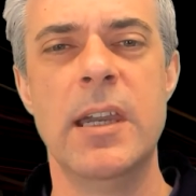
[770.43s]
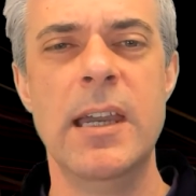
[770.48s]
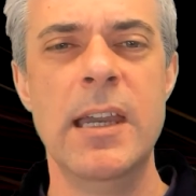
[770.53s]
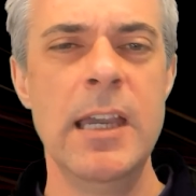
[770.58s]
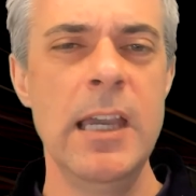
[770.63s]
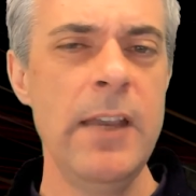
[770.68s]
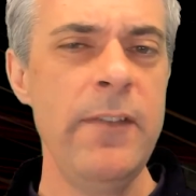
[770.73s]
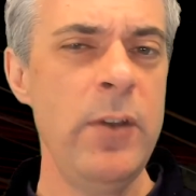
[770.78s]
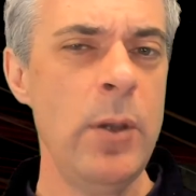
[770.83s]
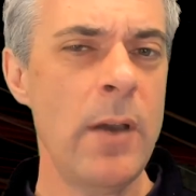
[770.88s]

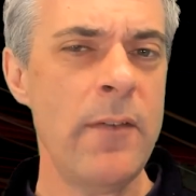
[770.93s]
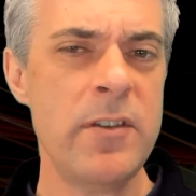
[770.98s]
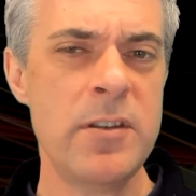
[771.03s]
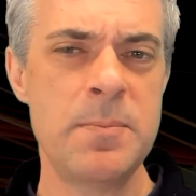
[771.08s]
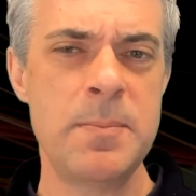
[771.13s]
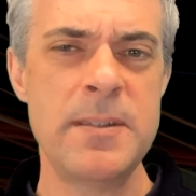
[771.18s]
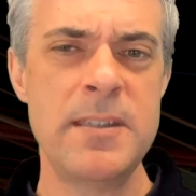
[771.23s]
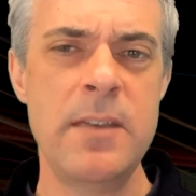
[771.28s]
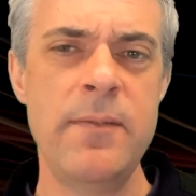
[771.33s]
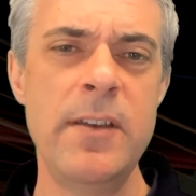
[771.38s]
If you have a
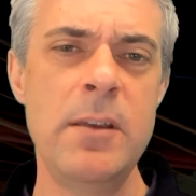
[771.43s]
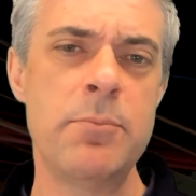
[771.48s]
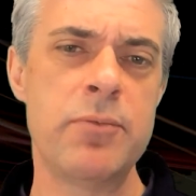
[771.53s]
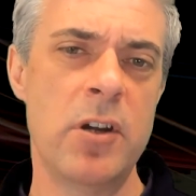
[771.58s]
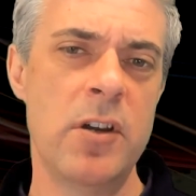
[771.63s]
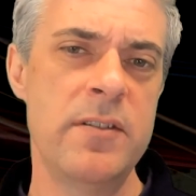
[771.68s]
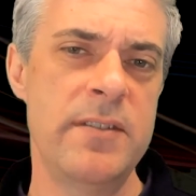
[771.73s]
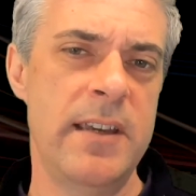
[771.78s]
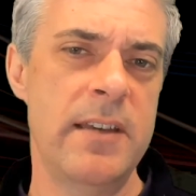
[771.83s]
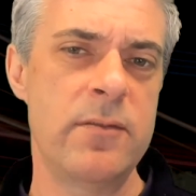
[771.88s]
specific
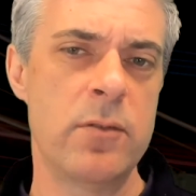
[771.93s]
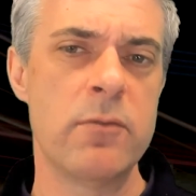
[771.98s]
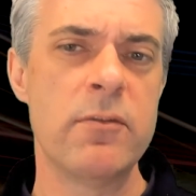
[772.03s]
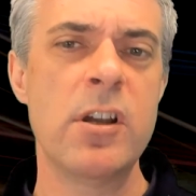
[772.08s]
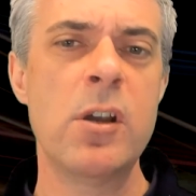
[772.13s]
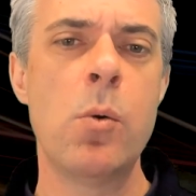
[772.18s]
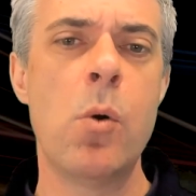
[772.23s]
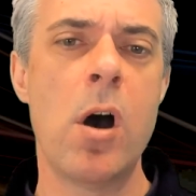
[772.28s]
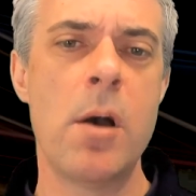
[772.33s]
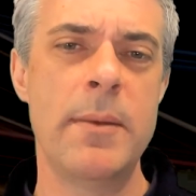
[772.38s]
process or
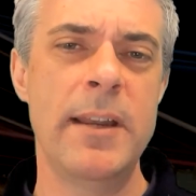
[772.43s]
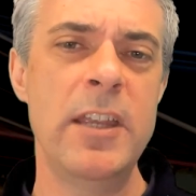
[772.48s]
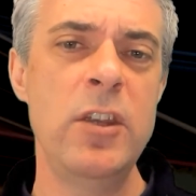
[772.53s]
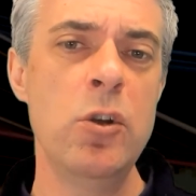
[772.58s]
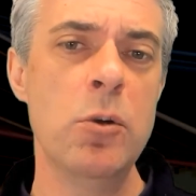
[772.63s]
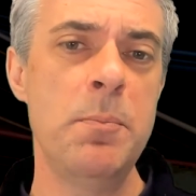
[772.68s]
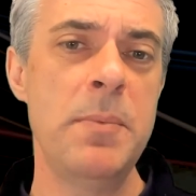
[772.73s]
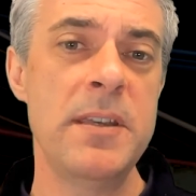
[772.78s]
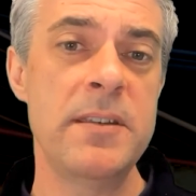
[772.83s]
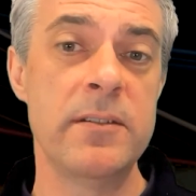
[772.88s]
requirement in your
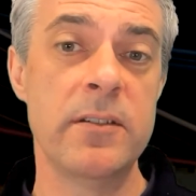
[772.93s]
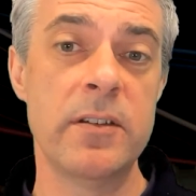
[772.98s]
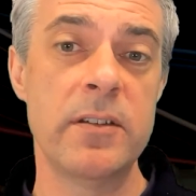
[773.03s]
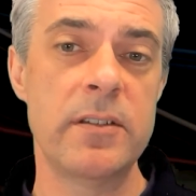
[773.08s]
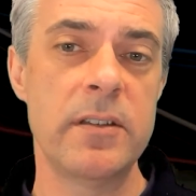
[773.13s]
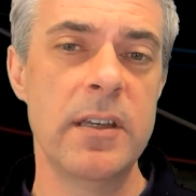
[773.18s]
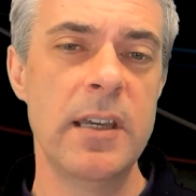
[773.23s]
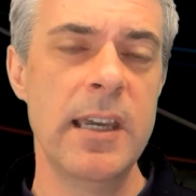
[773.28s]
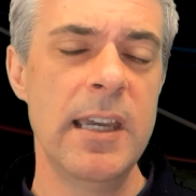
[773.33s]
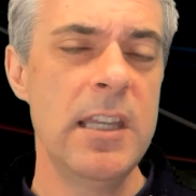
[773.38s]
business,
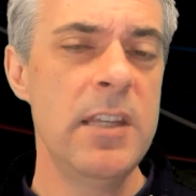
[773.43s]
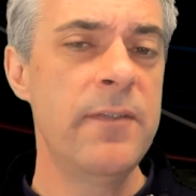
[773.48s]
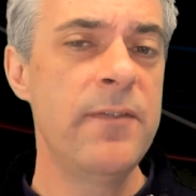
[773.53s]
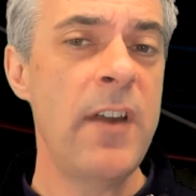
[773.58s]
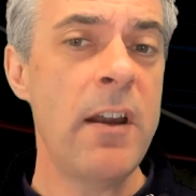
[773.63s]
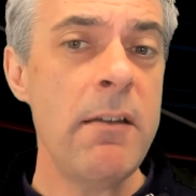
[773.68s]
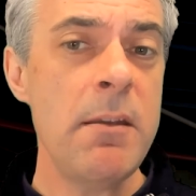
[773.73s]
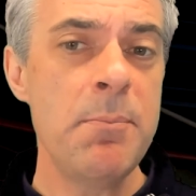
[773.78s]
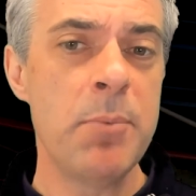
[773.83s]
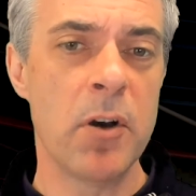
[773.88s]
it's
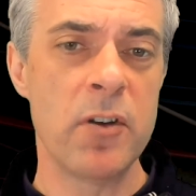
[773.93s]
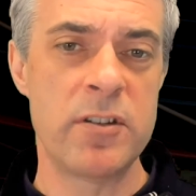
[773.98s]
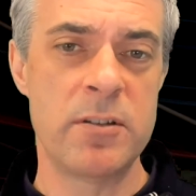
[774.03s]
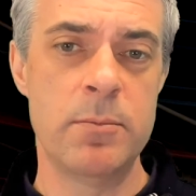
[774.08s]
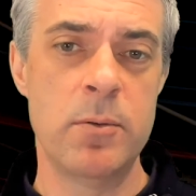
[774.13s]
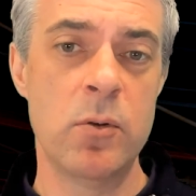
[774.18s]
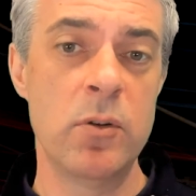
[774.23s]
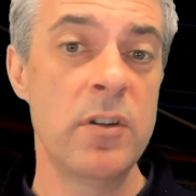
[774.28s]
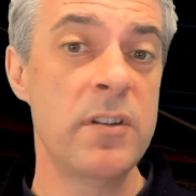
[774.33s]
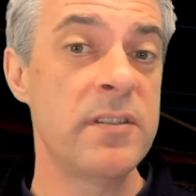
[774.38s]
very
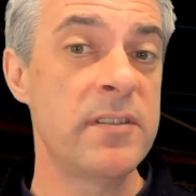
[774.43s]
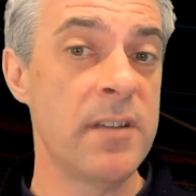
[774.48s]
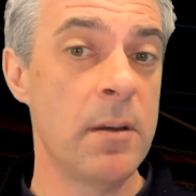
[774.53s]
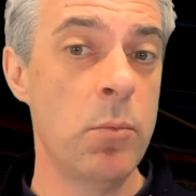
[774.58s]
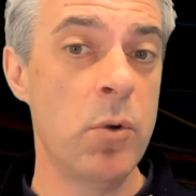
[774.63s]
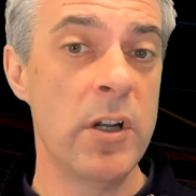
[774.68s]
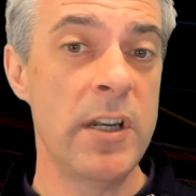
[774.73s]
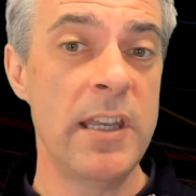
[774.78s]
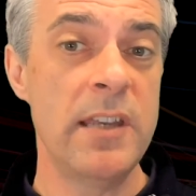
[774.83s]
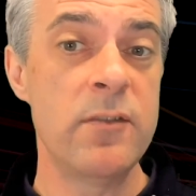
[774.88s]
possible that
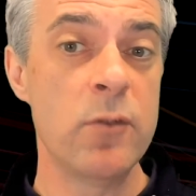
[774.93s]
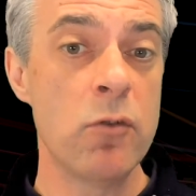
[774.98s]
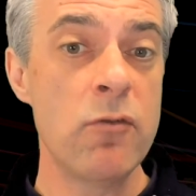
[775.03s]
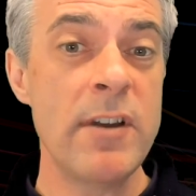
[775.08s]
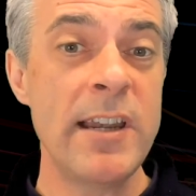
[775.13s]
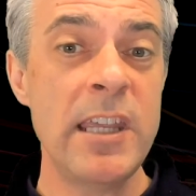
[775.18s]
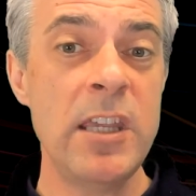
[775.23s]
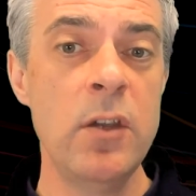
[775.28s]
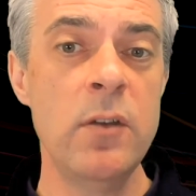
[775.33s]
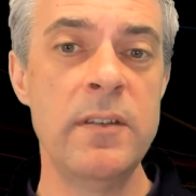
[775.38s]
someone is
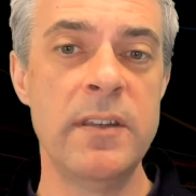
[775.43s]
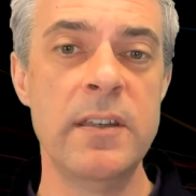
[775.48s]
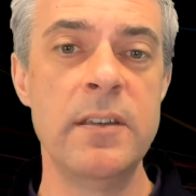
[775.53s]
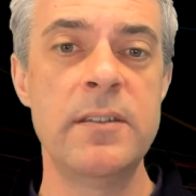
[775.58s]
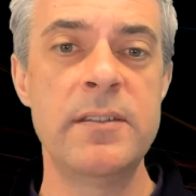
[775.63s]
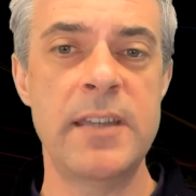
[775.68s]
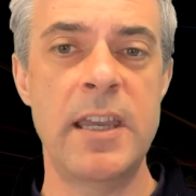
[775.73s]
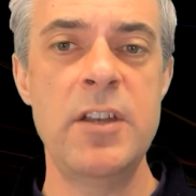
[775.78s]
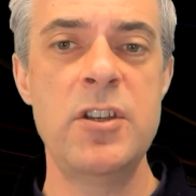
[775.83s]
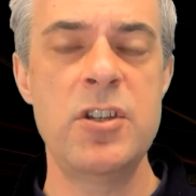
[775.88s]
already using
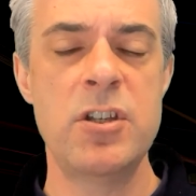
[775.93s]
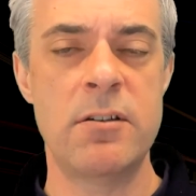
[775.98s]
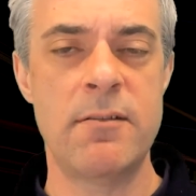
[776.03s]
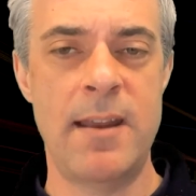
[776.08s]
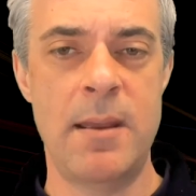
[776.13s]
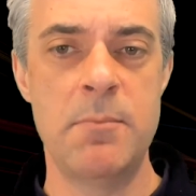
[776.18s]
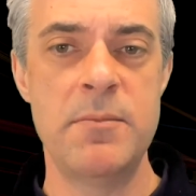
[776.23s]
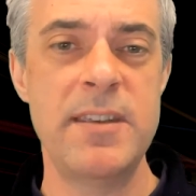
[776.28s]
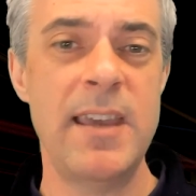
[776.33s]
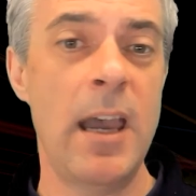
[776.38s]
Sage
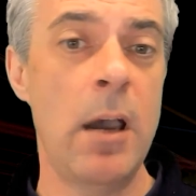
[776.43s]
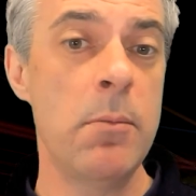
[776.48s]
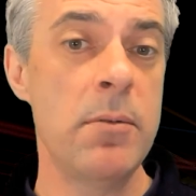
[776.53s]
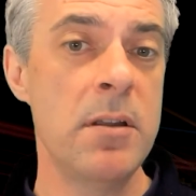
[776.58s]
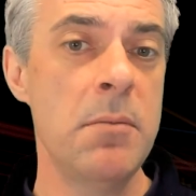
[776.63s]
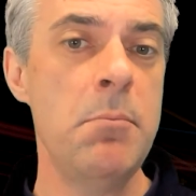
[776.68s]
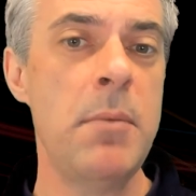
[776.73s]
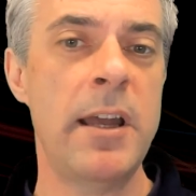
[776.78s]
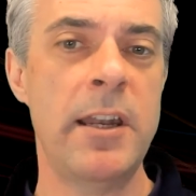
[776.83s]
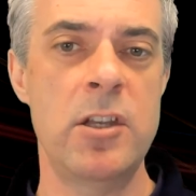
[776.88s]
CRM to help
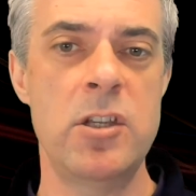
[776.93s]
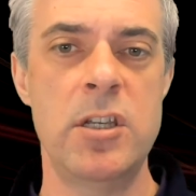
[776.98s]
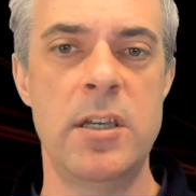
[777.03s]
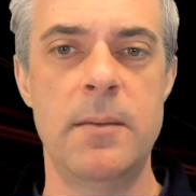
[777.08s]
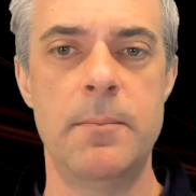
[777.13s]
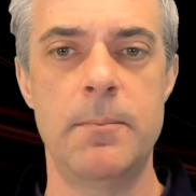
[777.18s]
them manage it.